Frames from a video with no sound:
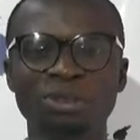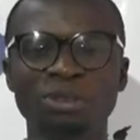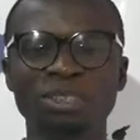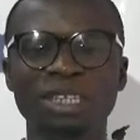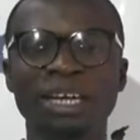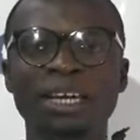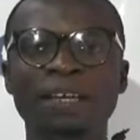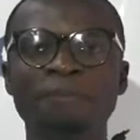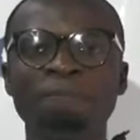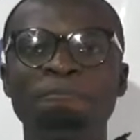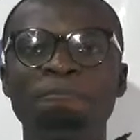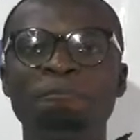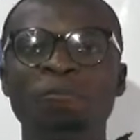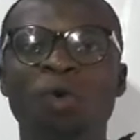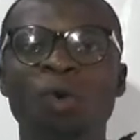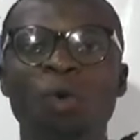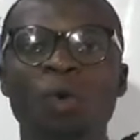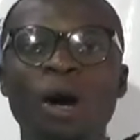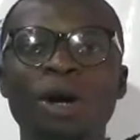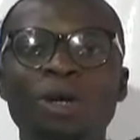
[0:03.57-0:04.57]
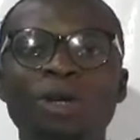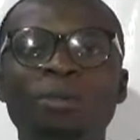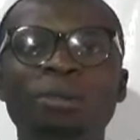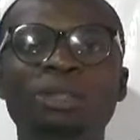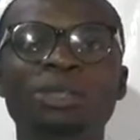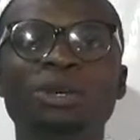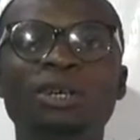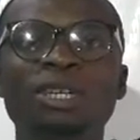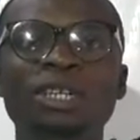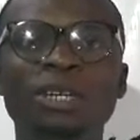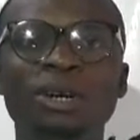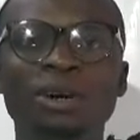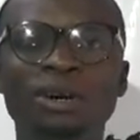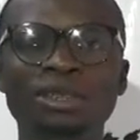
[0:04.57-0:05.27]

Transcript: Today, we're going to be talking